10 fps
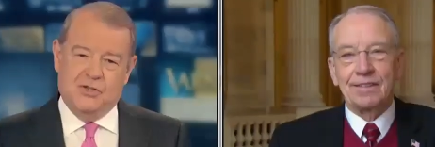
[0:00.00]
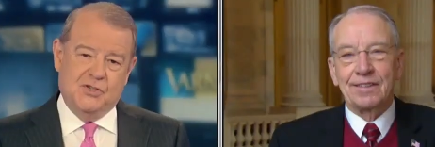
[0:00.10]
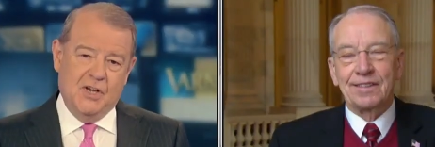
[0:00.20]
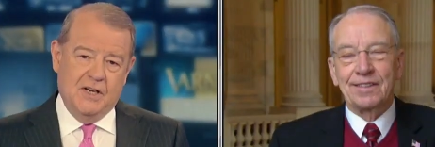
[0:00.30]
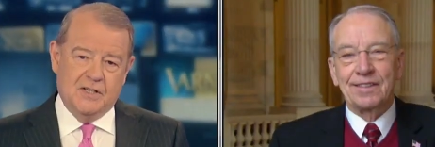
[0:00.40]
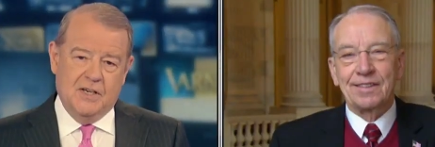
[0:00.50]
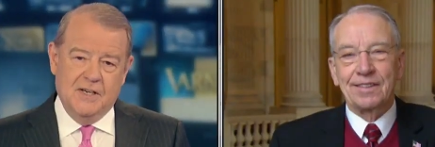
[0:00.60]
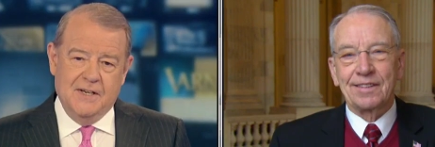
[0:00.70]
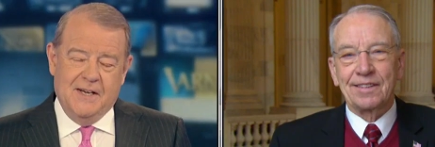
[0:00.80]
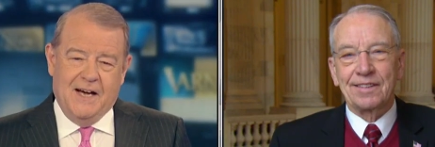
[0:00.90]
Speaker 1: Mr. Senator,
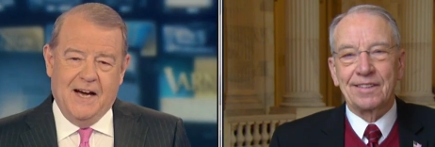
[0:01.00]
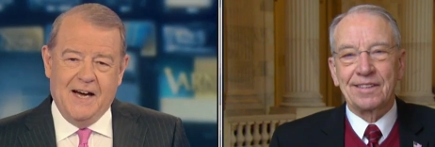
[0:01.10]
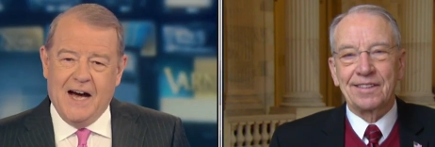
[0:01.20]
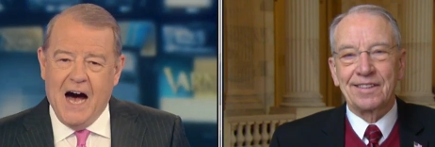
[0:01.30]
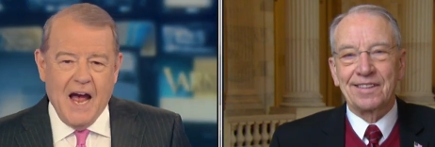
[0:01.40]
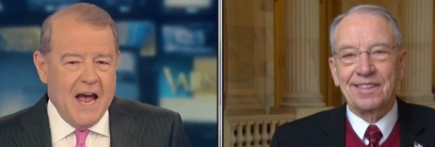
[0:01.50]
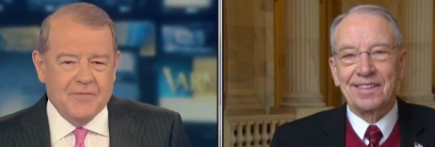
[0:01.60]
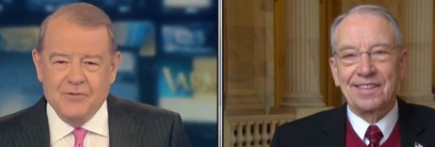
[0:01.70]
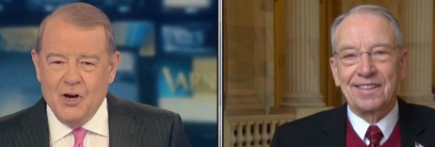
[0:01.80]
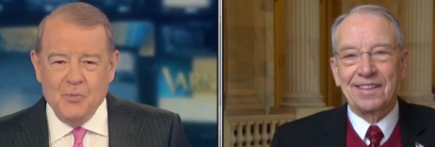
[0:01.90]
uh, I
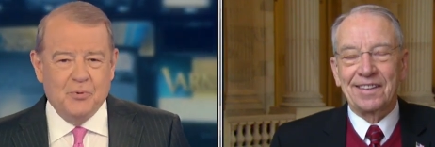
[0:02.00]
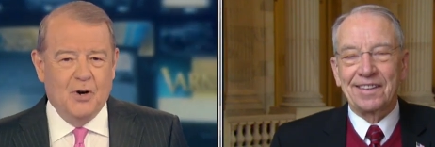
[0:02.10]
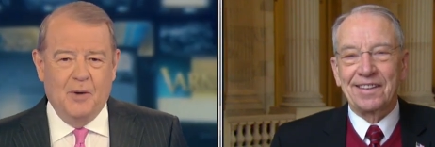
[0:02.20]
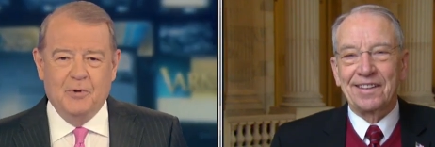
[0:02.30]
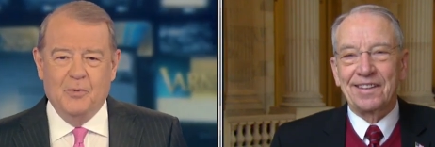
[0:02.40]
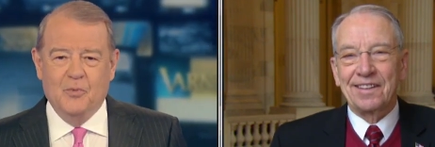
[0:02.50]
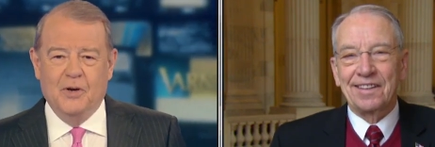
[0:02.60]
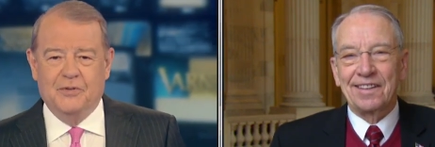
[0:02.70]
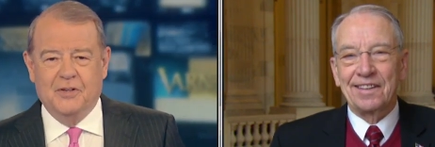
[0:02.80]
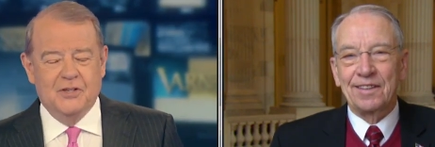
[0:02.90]
have no problem
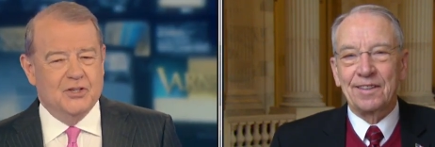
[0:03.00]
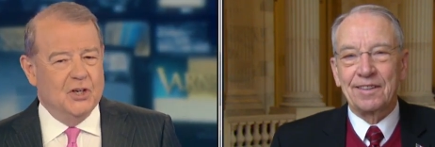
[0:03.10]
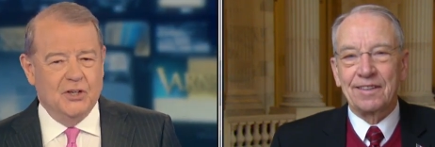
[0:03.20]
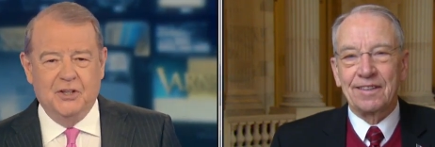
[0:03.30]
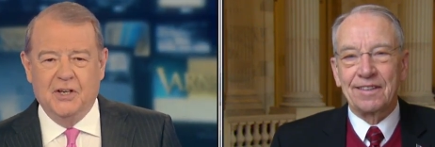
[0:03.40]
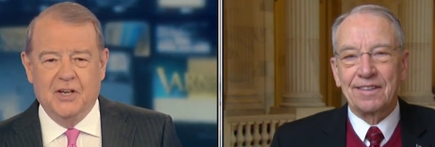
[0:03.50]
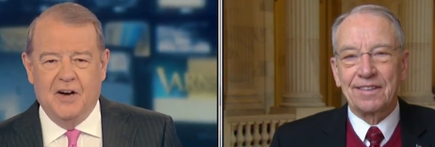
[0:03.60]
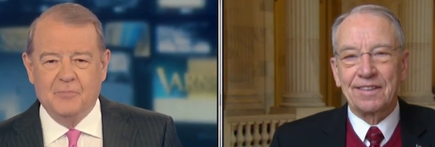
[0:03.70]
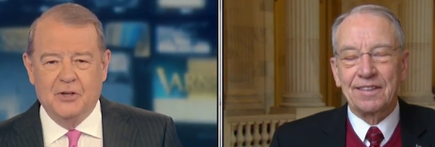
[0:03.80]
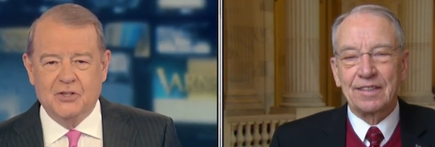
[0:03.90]
with shutting the
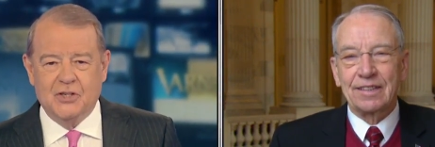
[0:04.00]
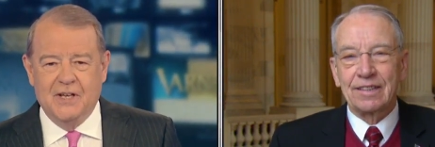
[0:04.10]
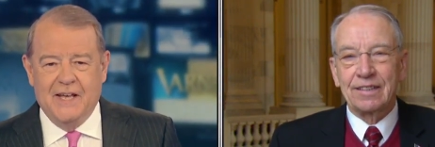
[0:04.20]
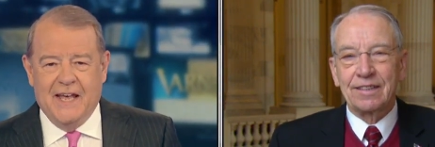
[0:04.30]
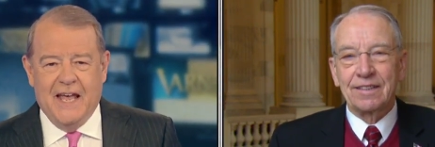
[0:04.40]
government